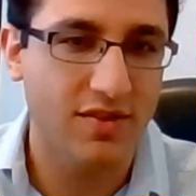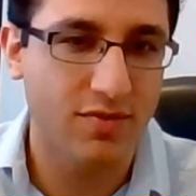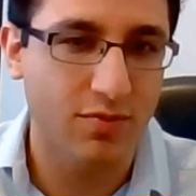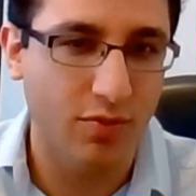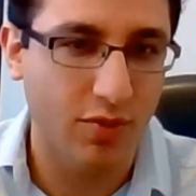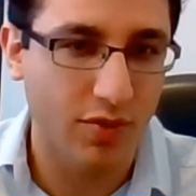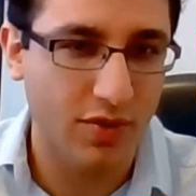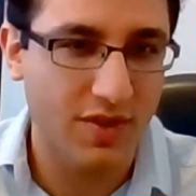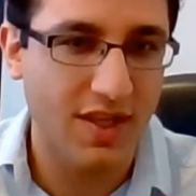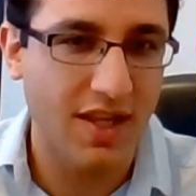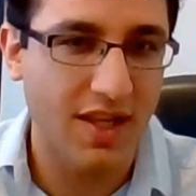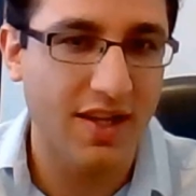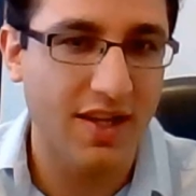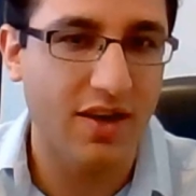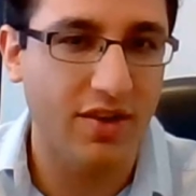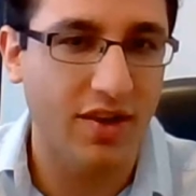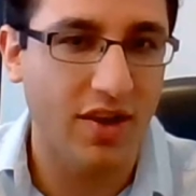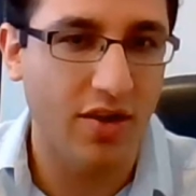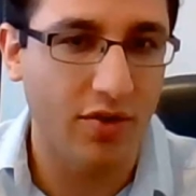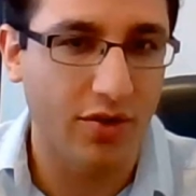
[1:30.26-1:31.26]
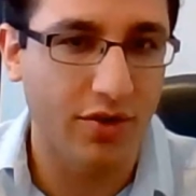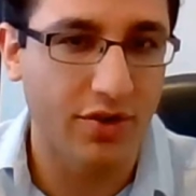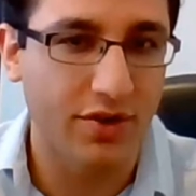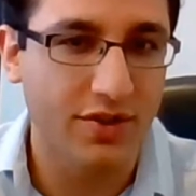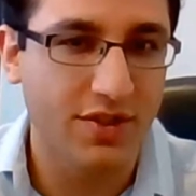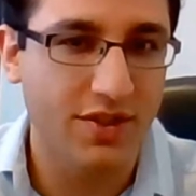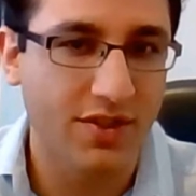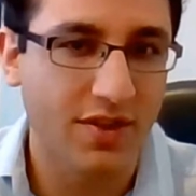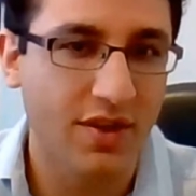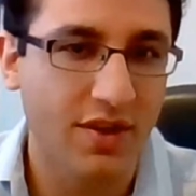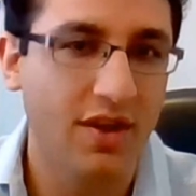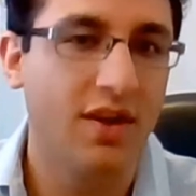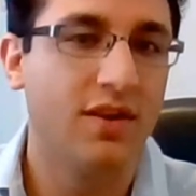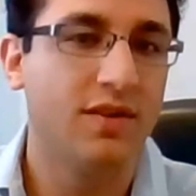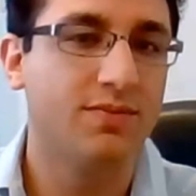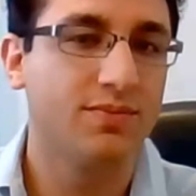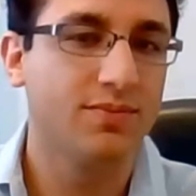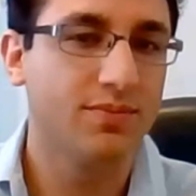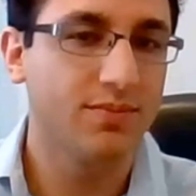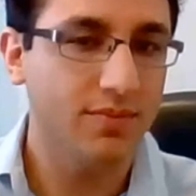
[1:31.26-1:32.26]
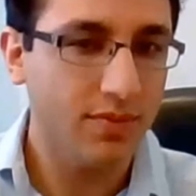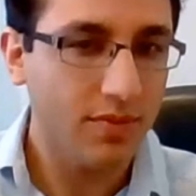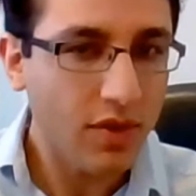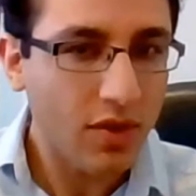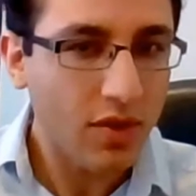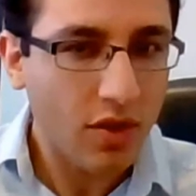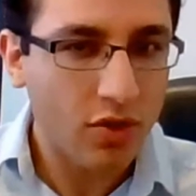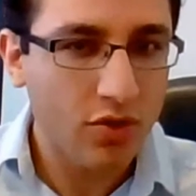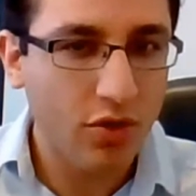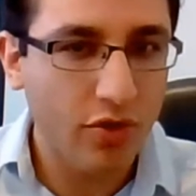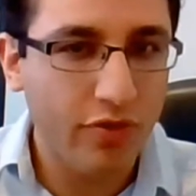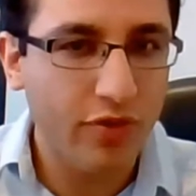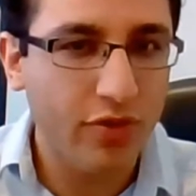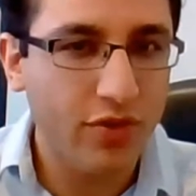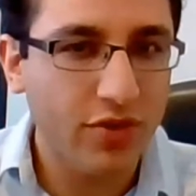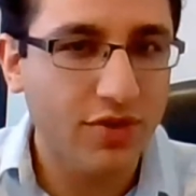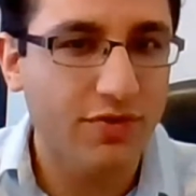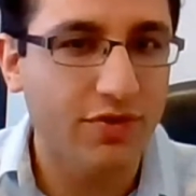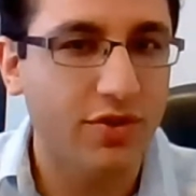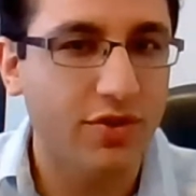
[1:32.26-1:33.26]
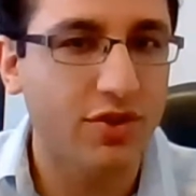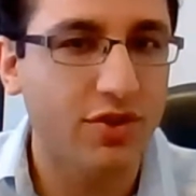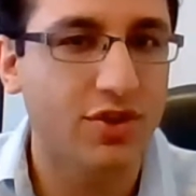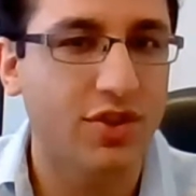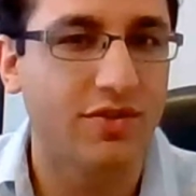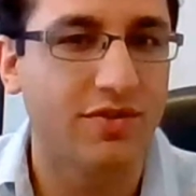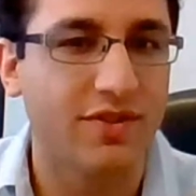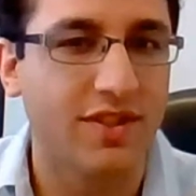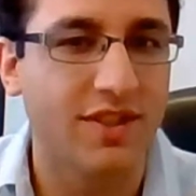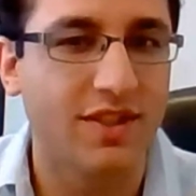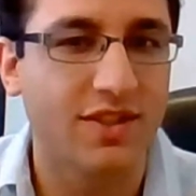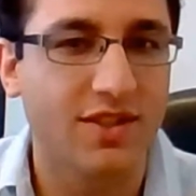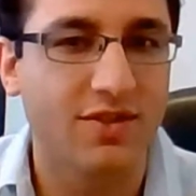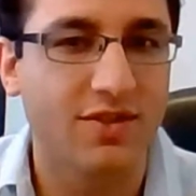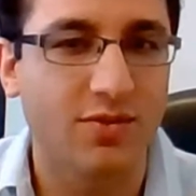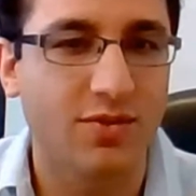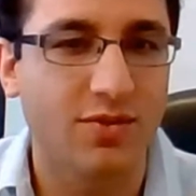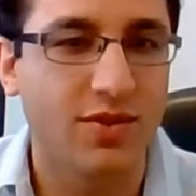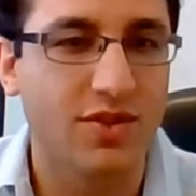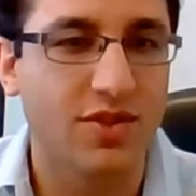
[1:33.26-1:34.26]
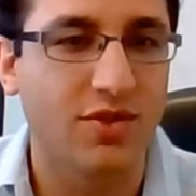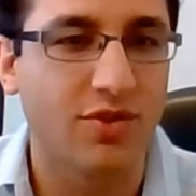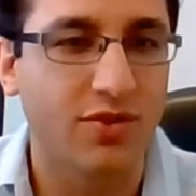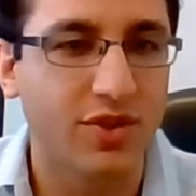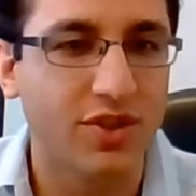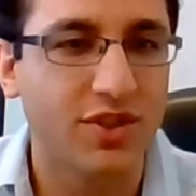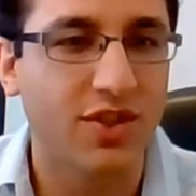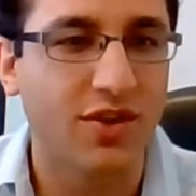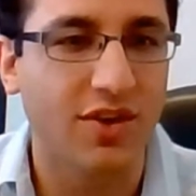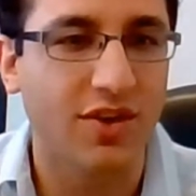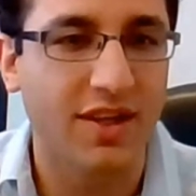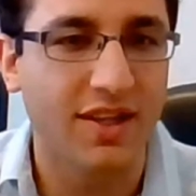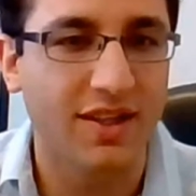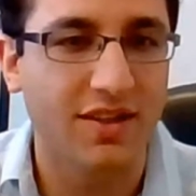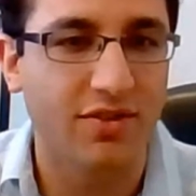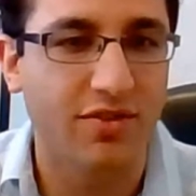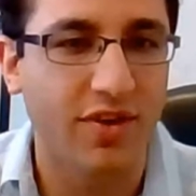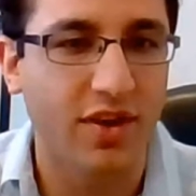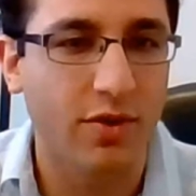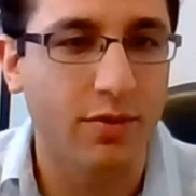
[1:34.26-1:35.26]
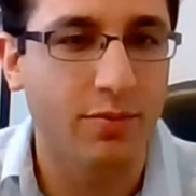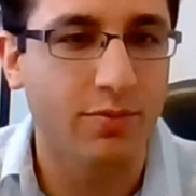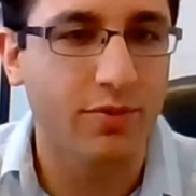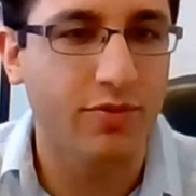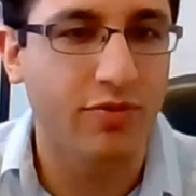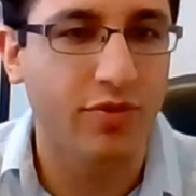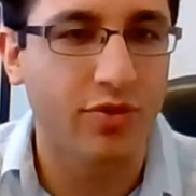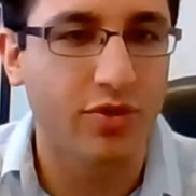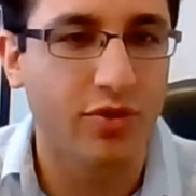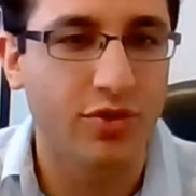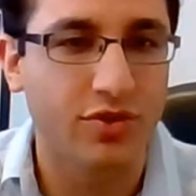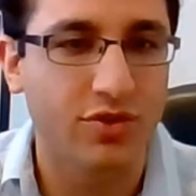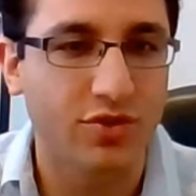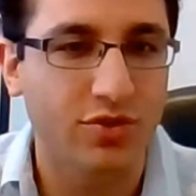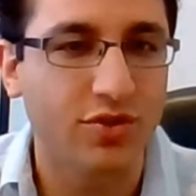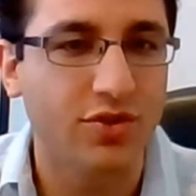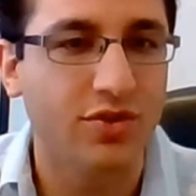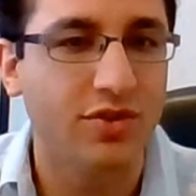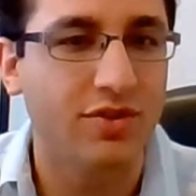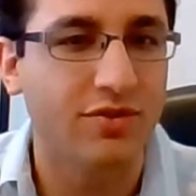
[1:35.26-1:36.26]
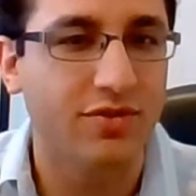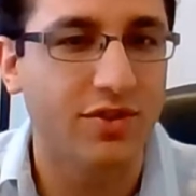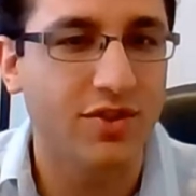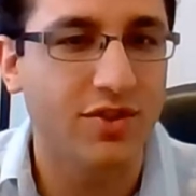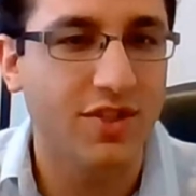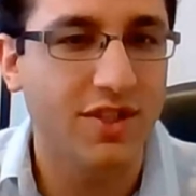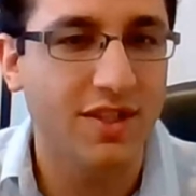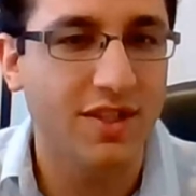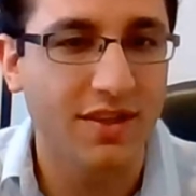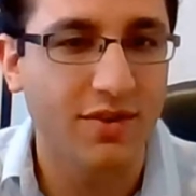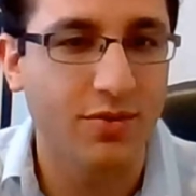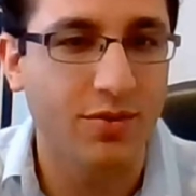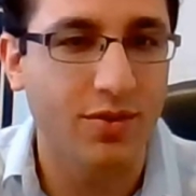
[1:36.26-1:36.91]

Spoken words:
will send out alerts. The first version of this was originally developed for Duke University,